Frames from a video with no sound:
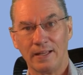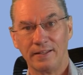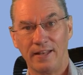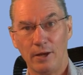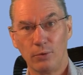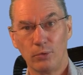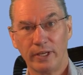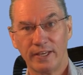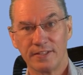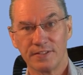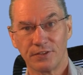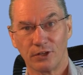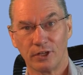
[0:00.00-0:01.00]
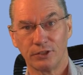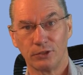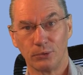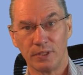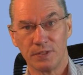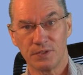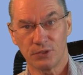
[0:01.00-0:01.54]
Now we can start
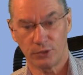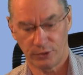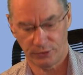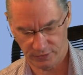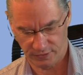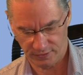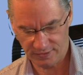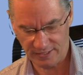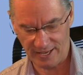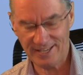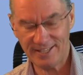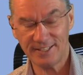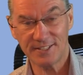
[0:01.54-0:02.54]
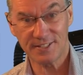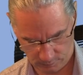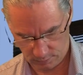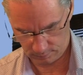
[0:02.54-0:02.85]
to insert dates.